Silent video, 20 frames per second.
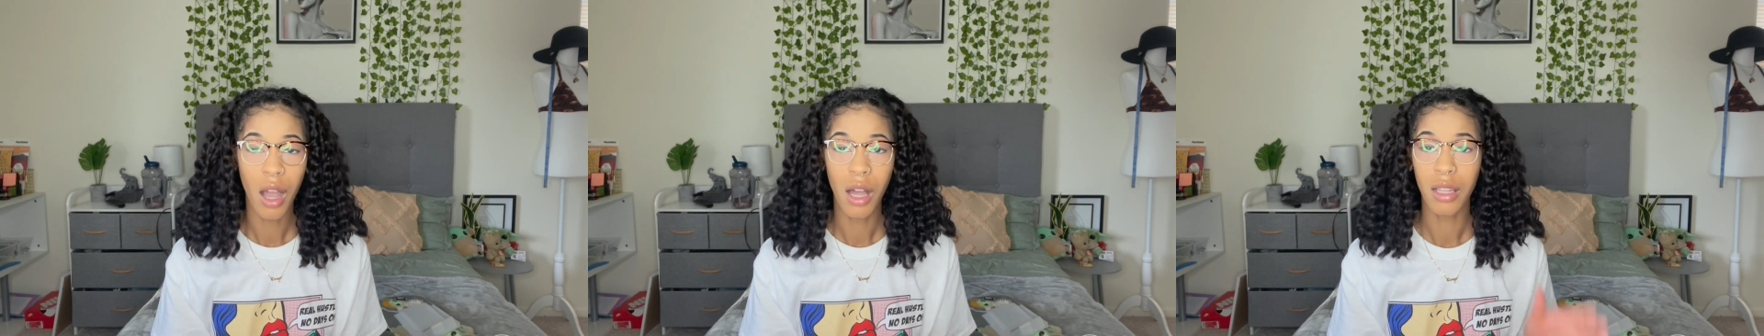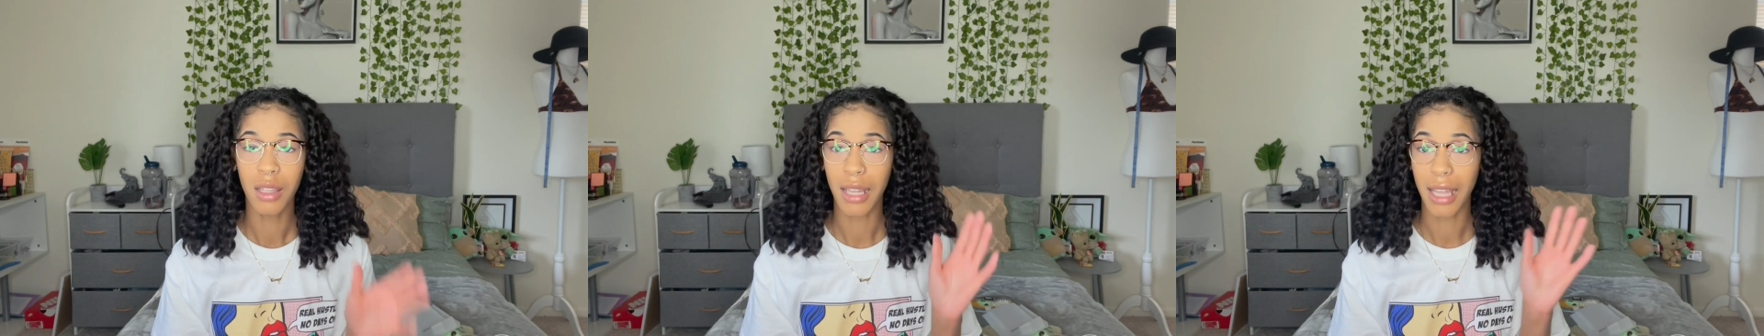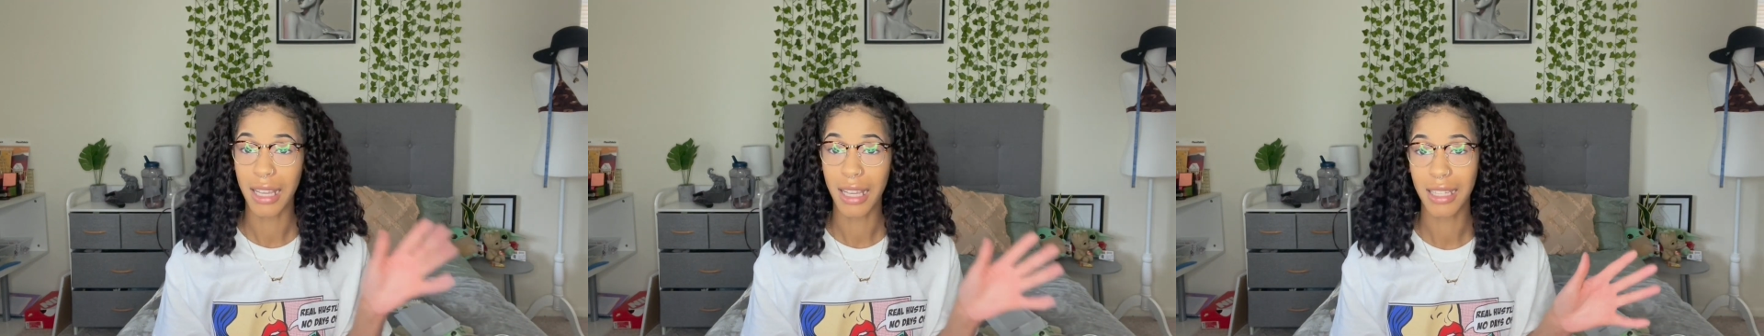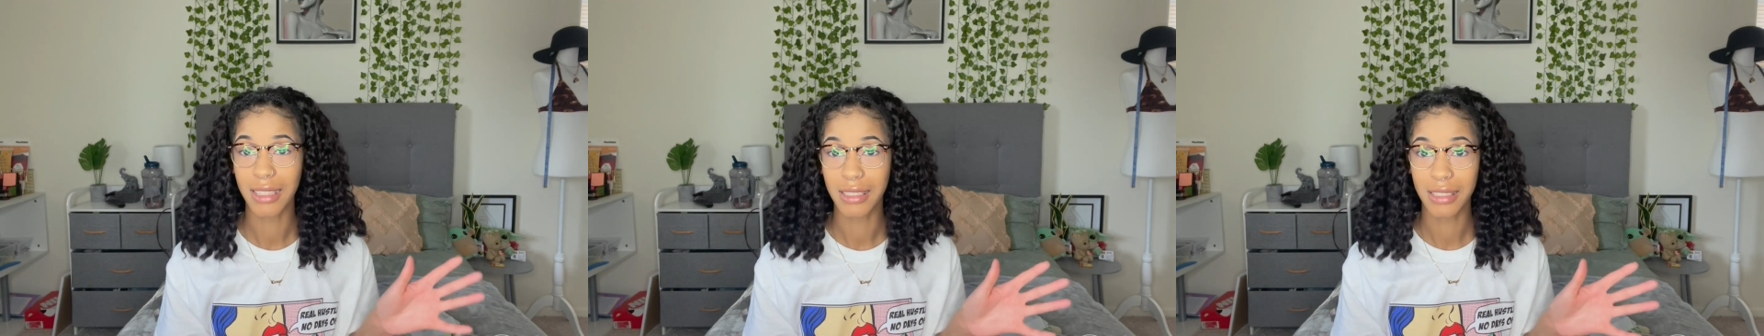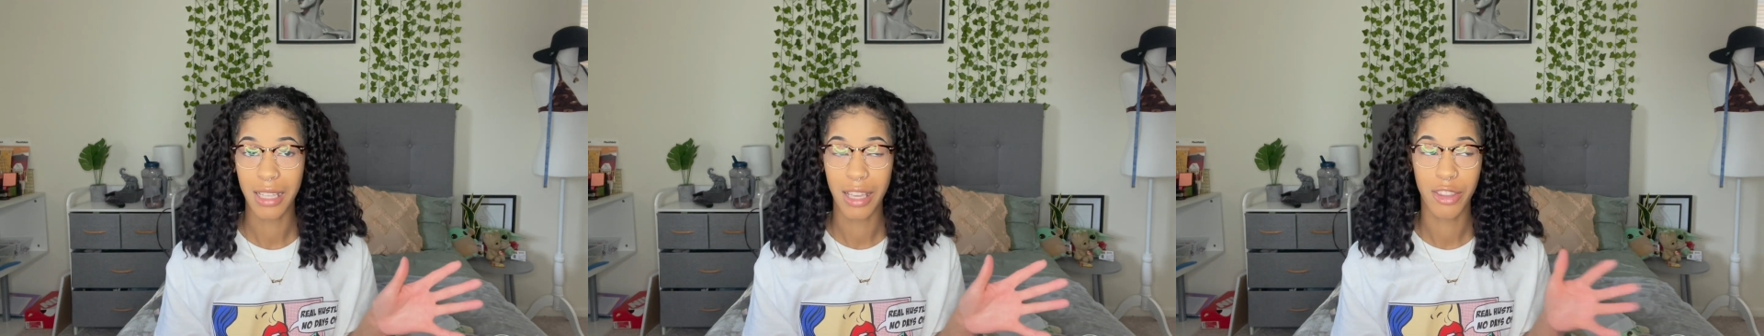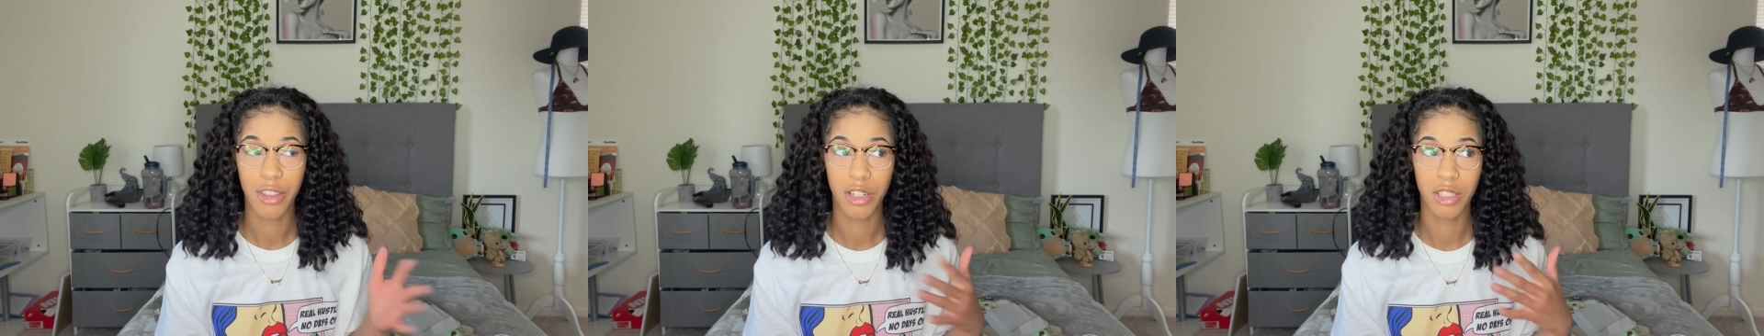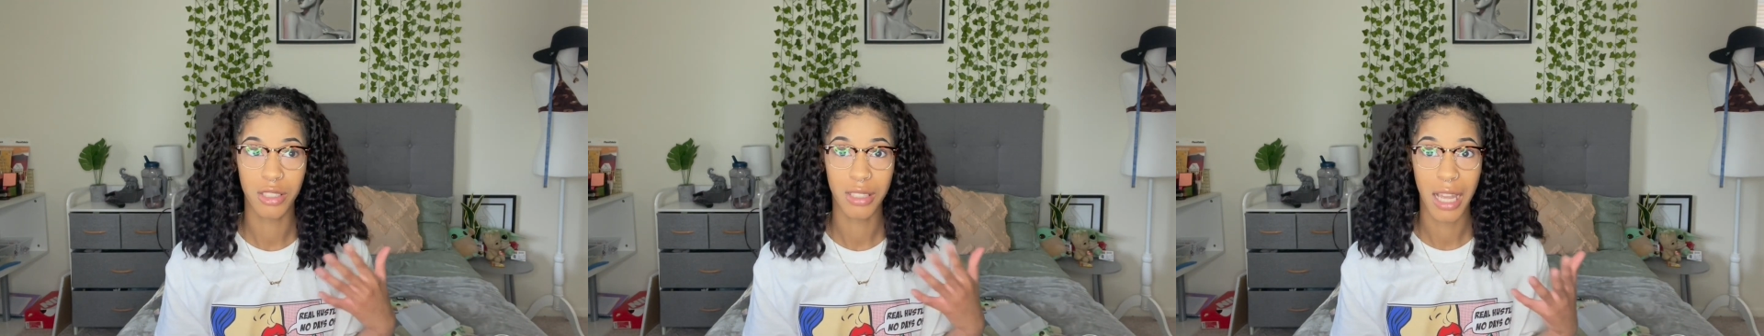like I said,
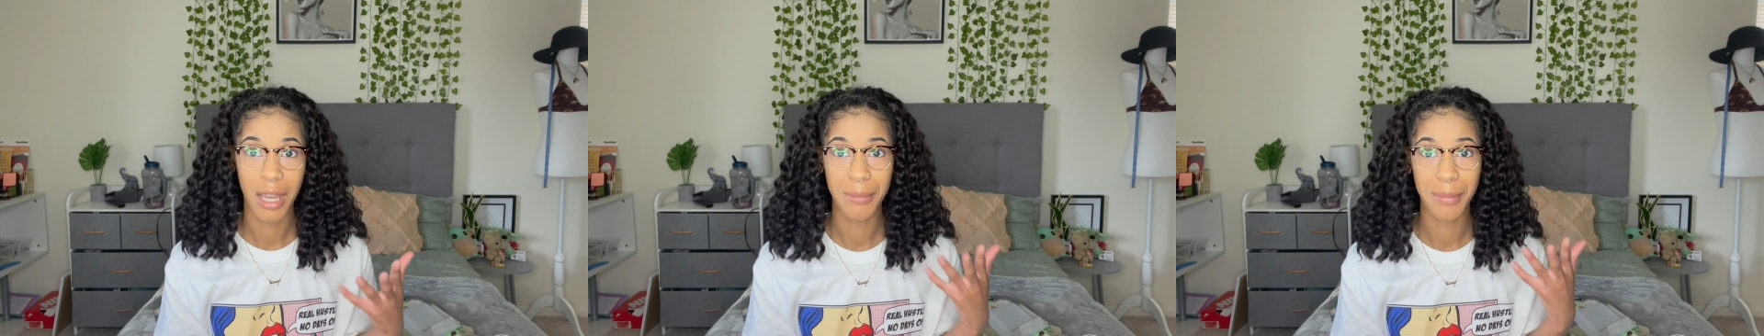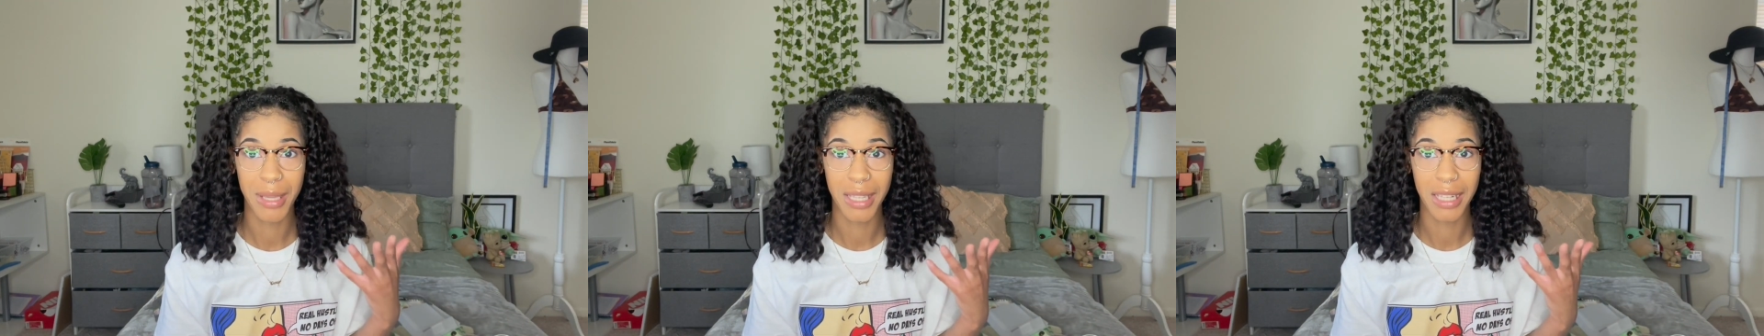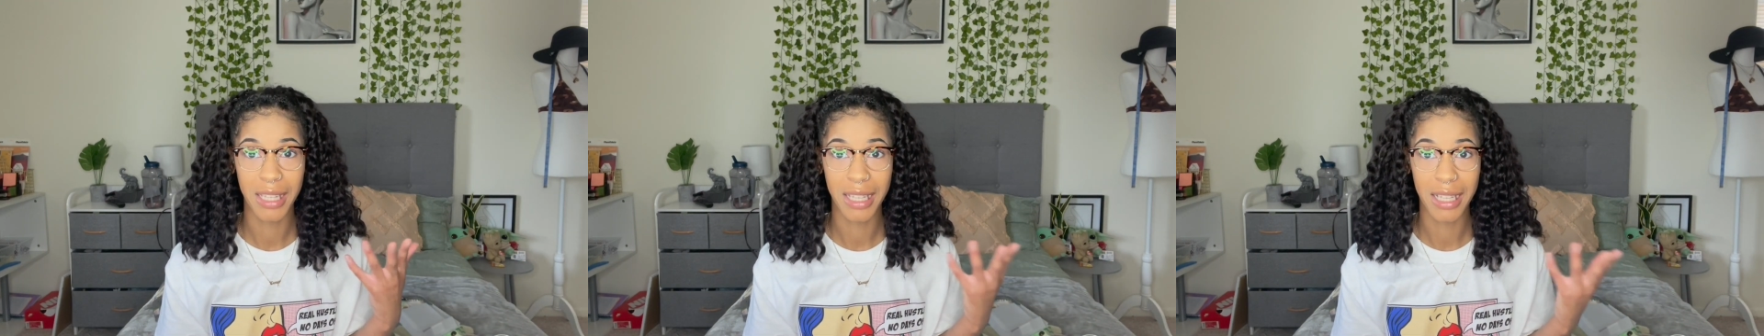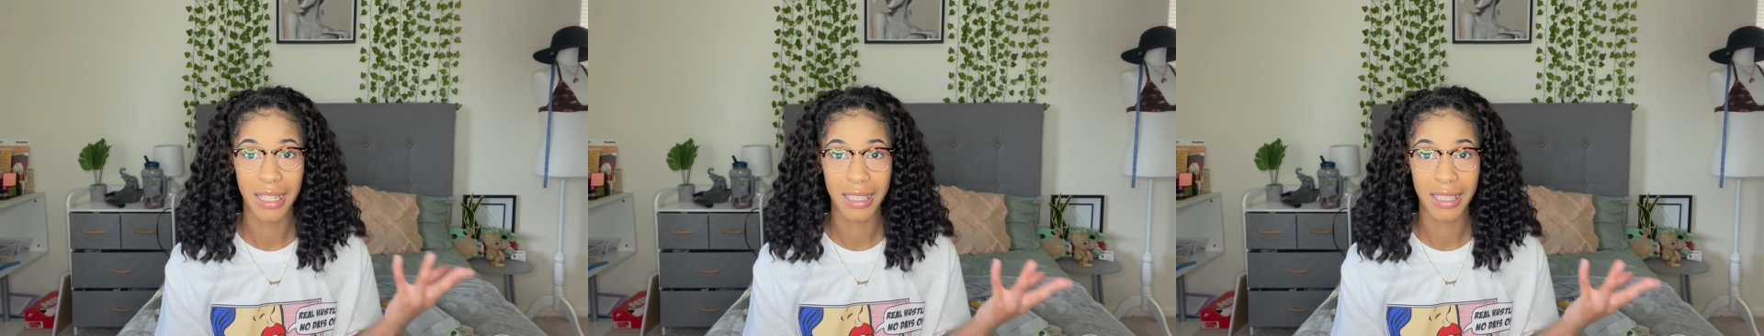there's not many